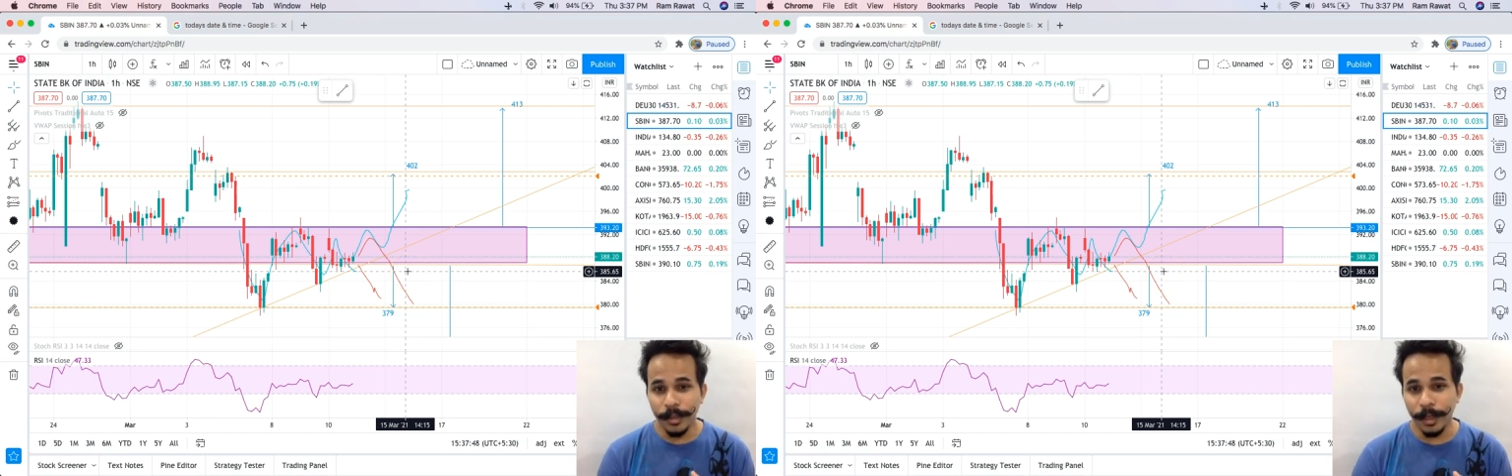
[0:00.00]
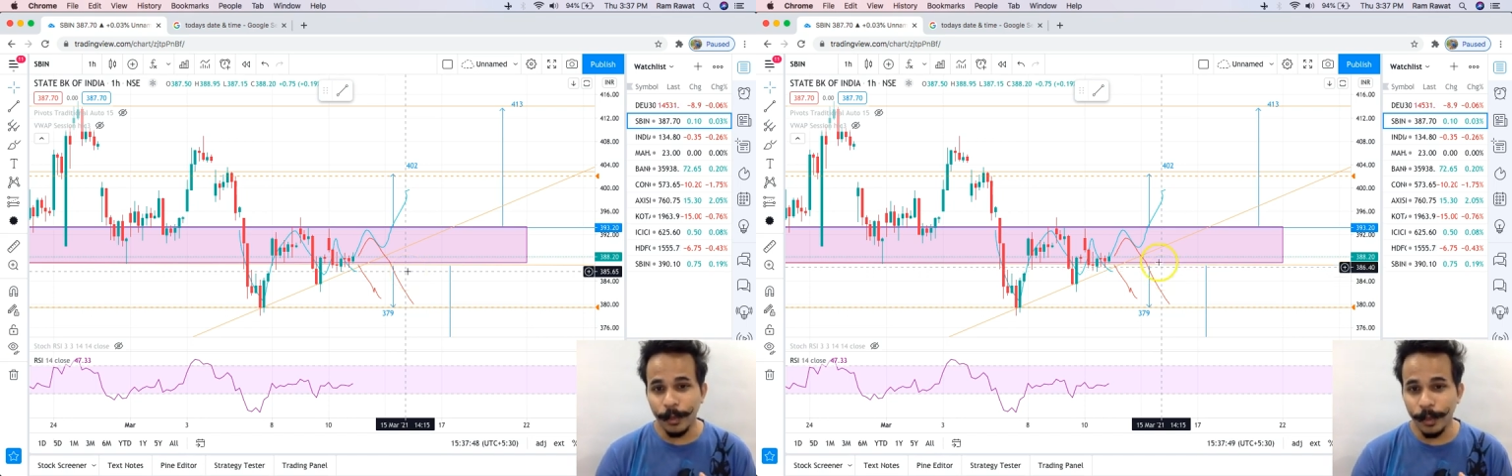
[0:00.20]

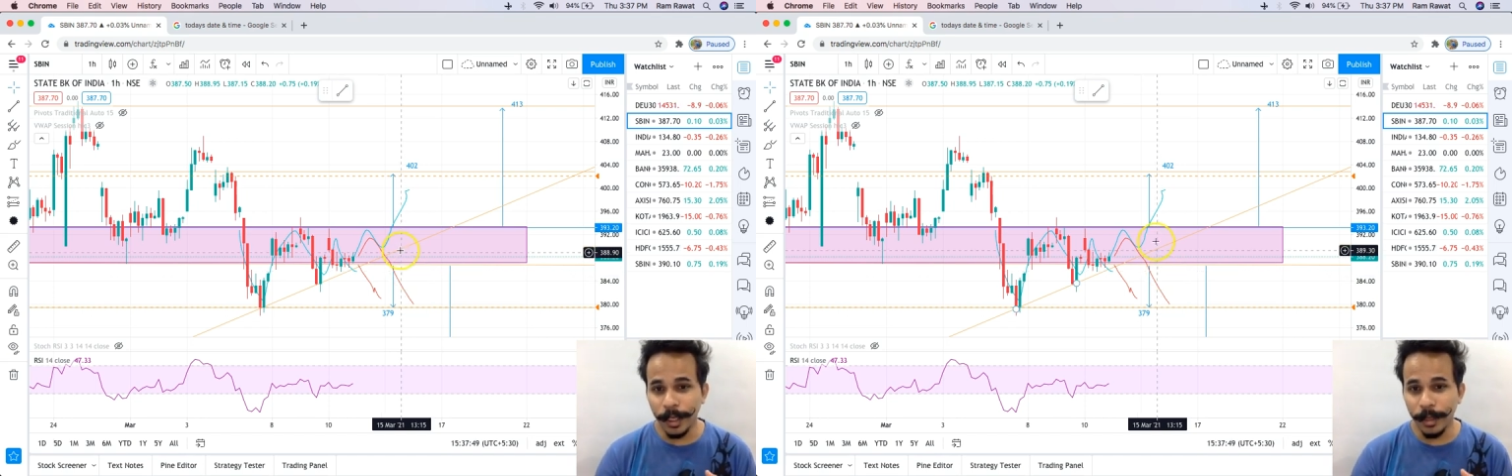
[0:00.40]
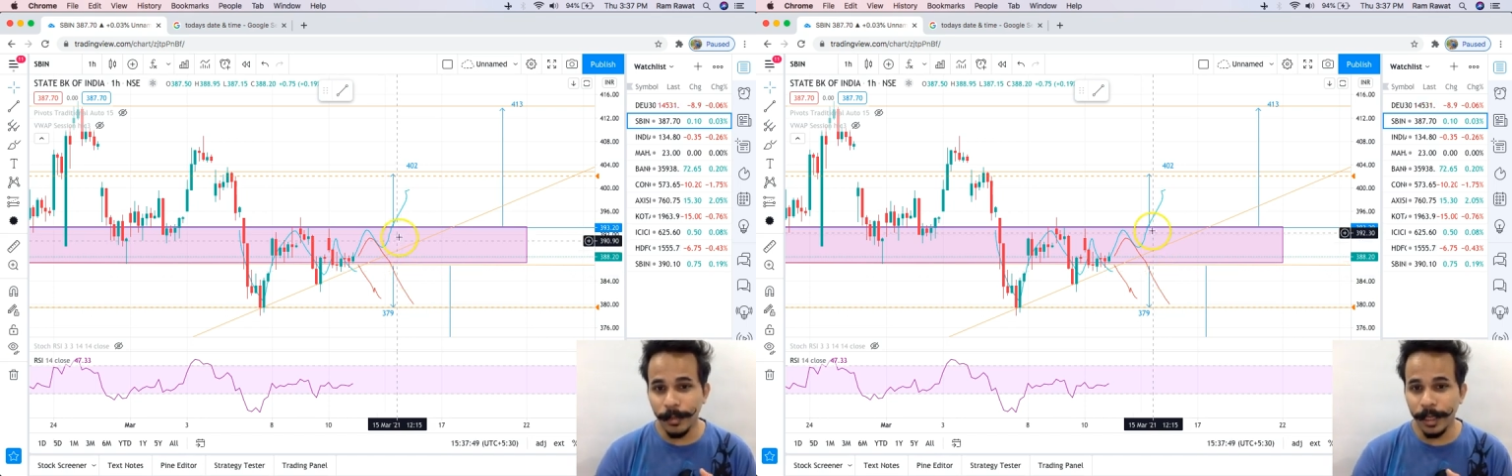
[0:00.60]
I would
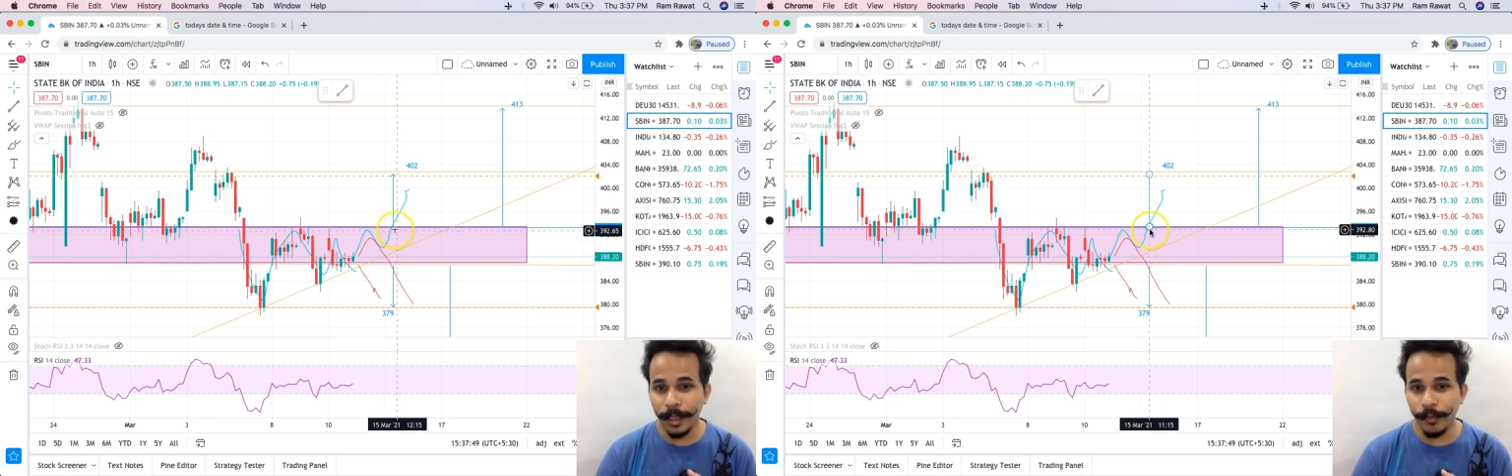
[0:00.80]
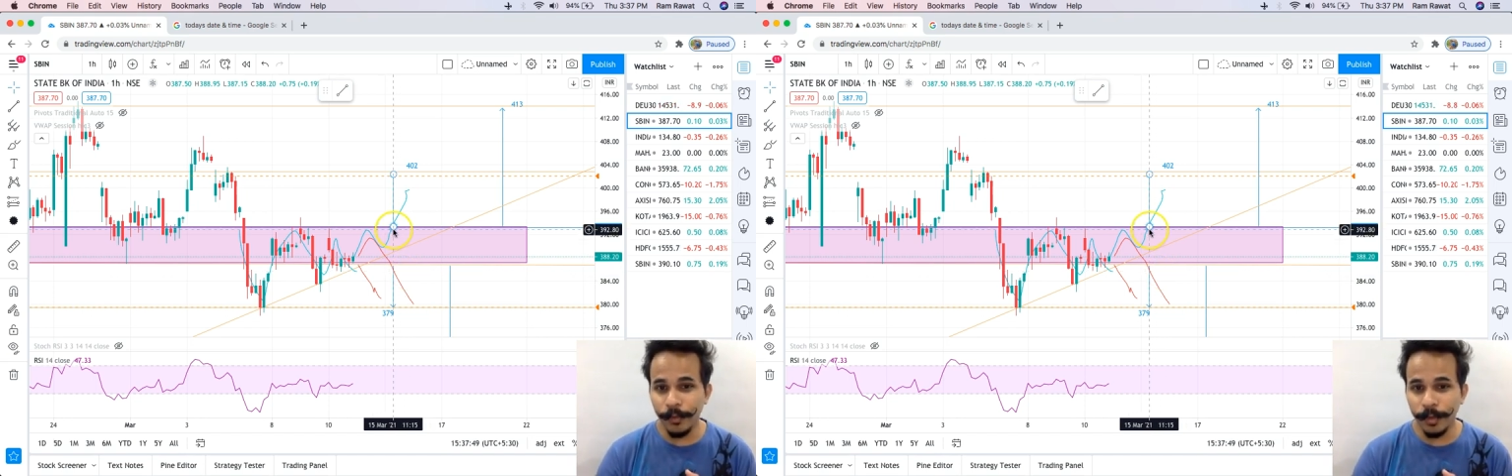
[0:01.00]
recommend
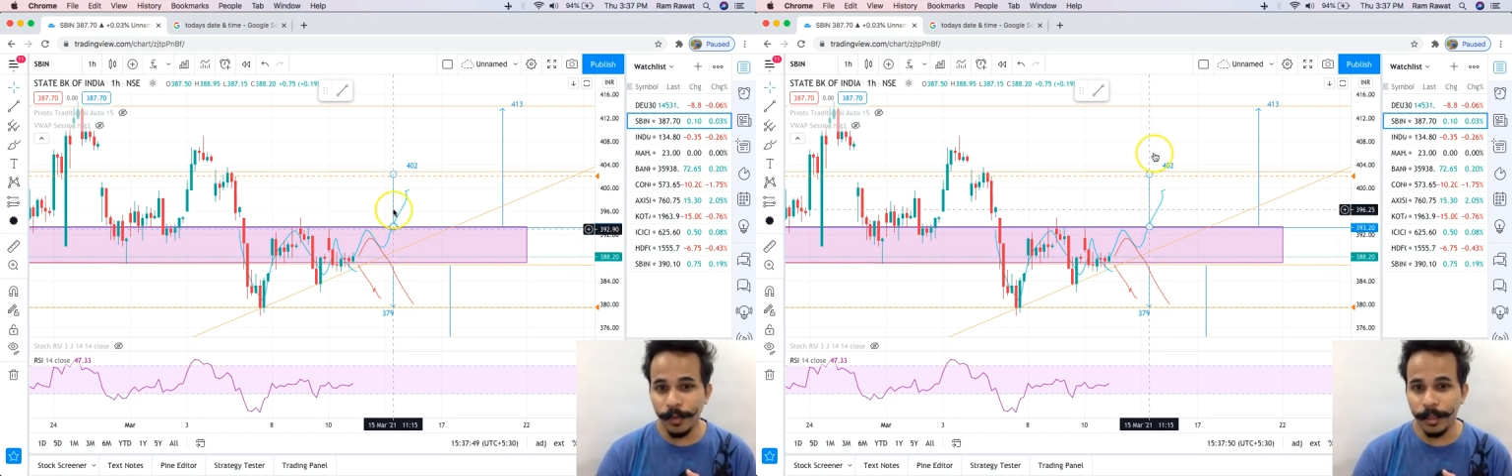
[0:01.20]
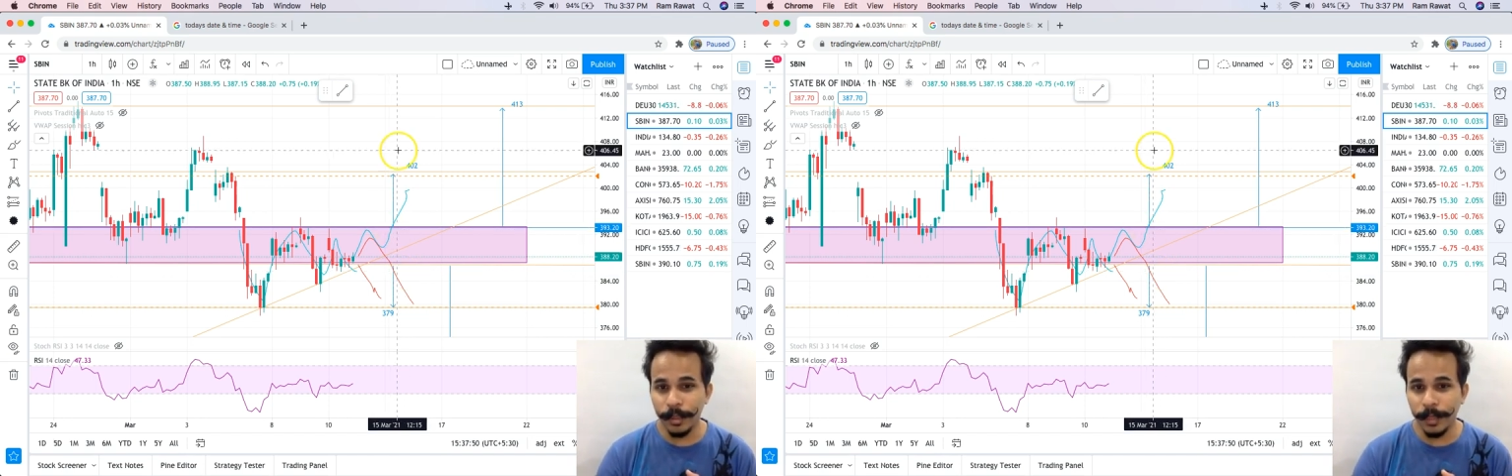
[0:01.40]
if
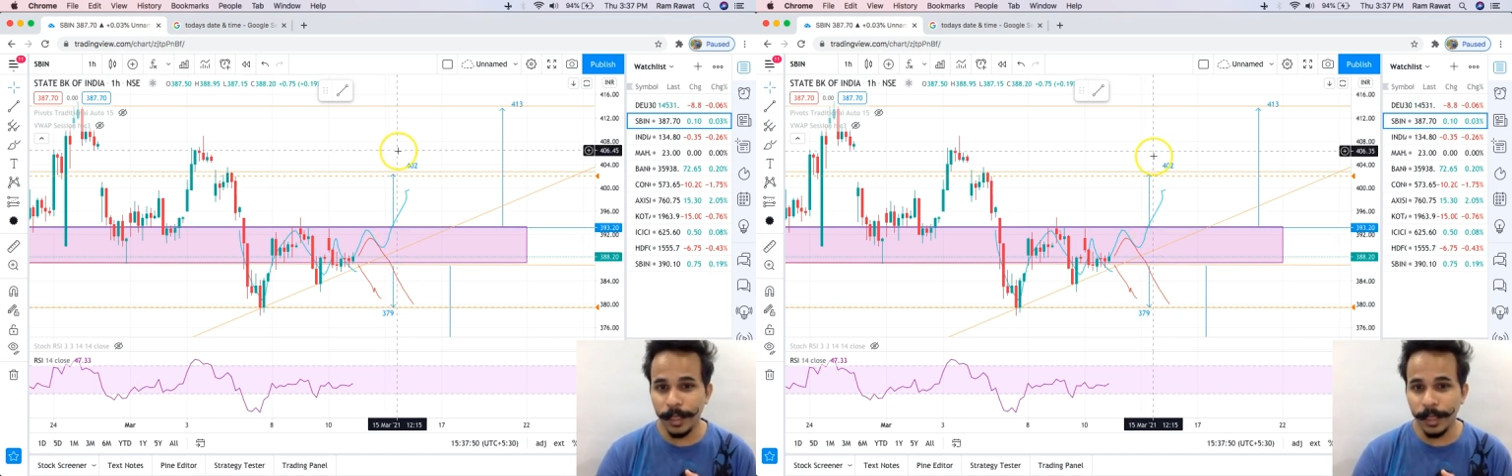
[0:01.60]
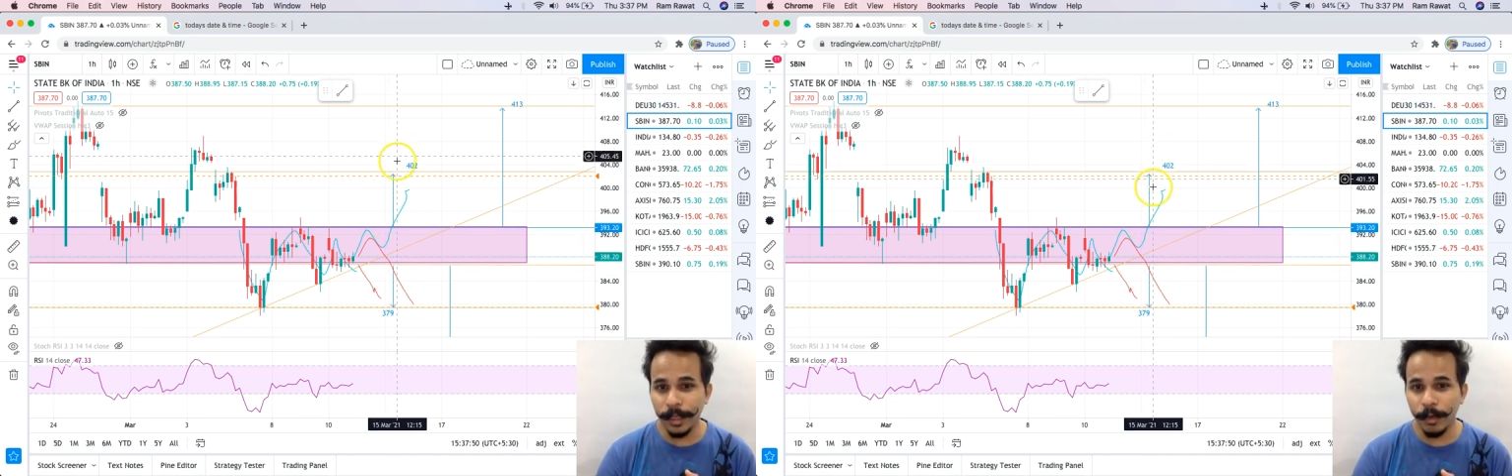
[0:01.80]
this is
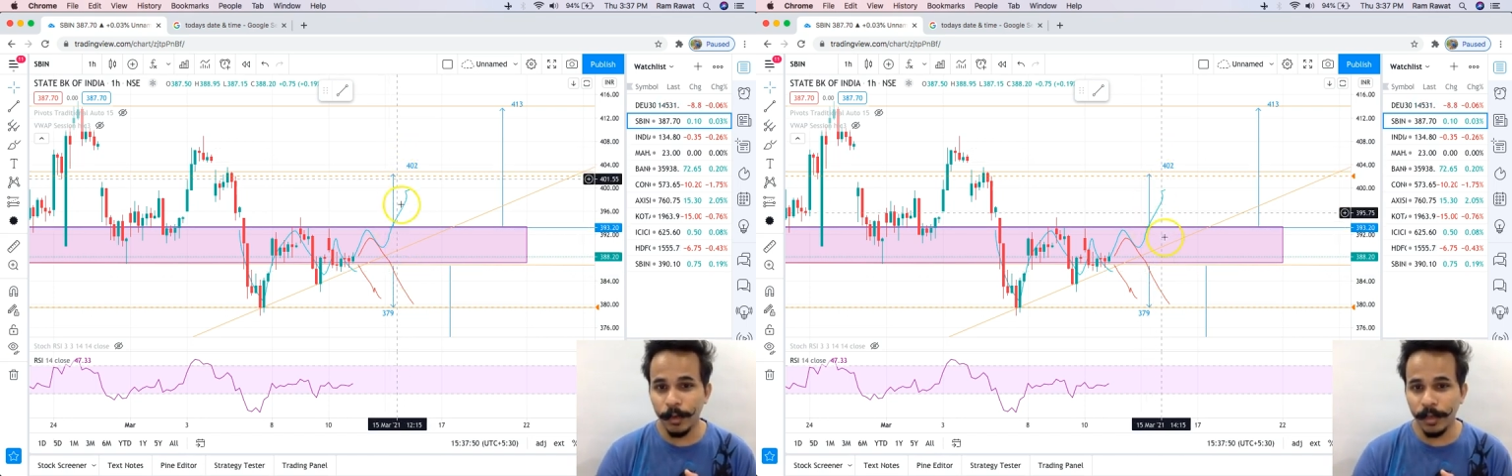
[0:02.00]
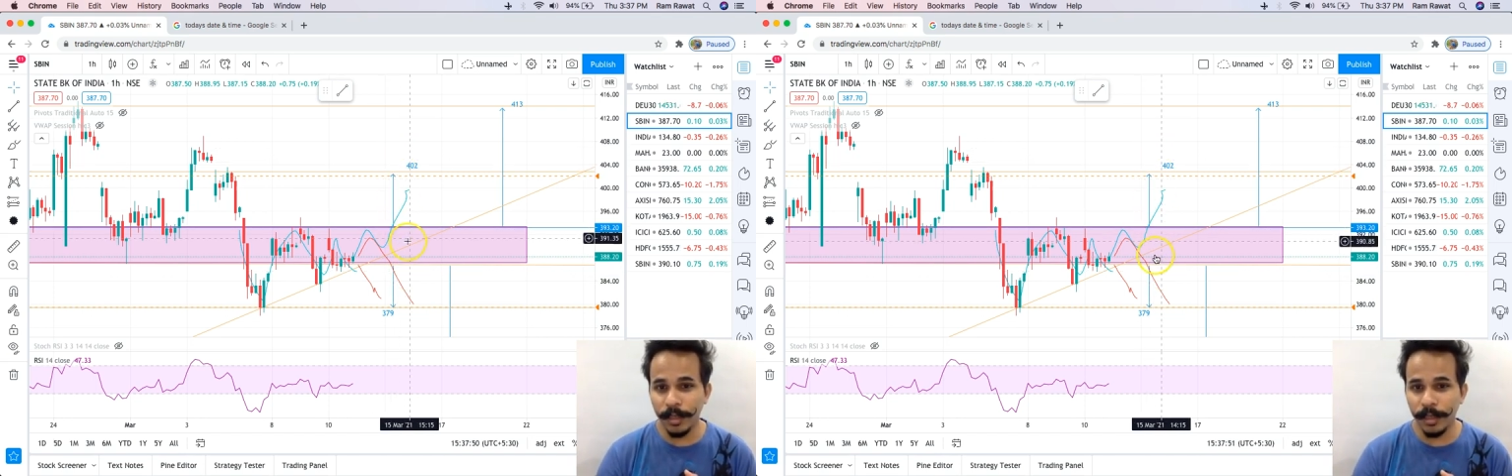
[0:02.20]
breaking out
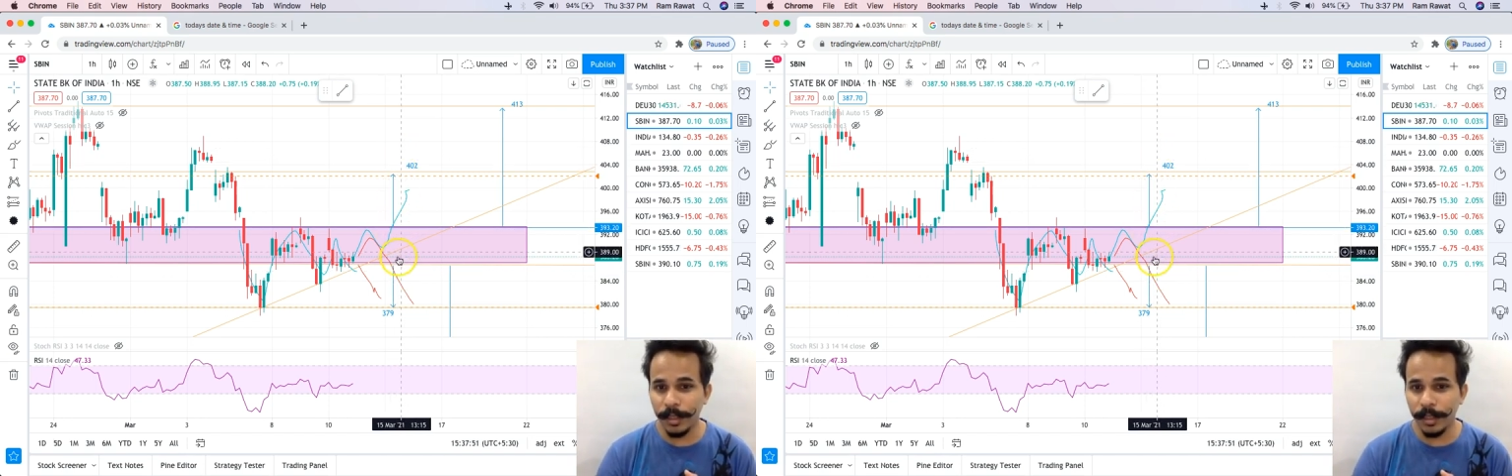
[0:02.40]
over here,